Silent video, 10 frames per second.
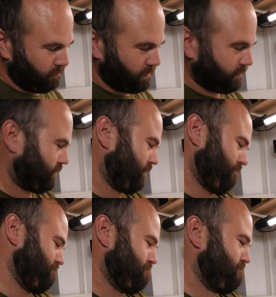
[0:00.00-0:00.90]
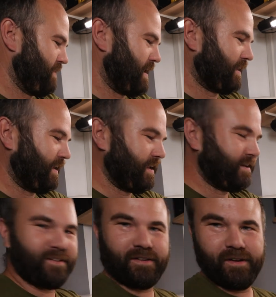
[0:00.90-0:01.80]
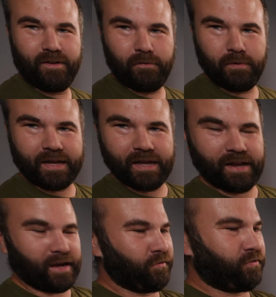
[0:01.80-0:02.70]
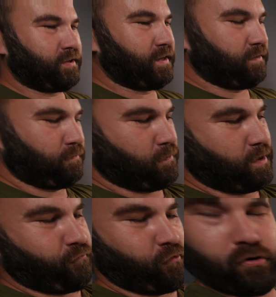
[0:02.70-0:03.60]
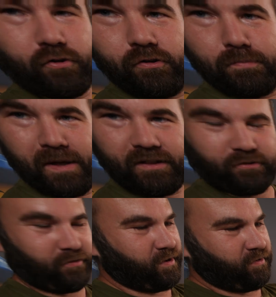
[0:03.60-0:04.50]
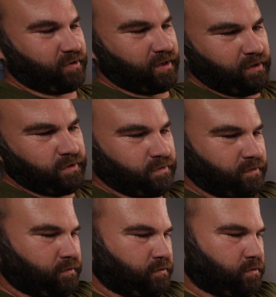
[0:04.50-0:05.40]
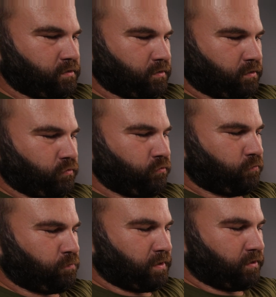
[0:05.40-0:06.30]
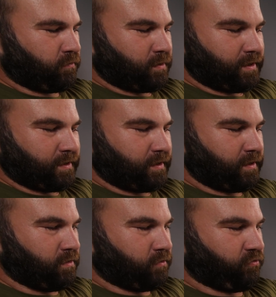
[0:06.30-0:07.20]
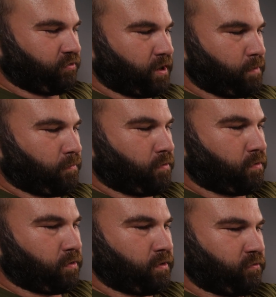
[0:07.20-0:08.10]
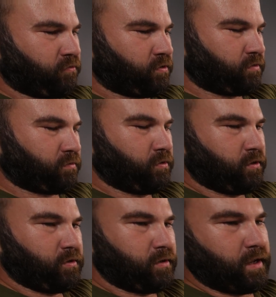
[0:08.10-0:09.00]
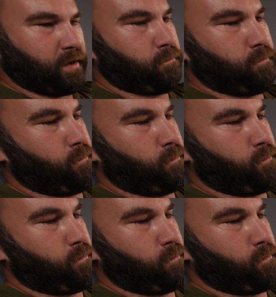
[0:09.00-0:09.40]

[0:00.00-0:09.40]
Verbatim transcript: But at least we can now see we have a good metal chassis, good build quality, no sharp corners. So yeah,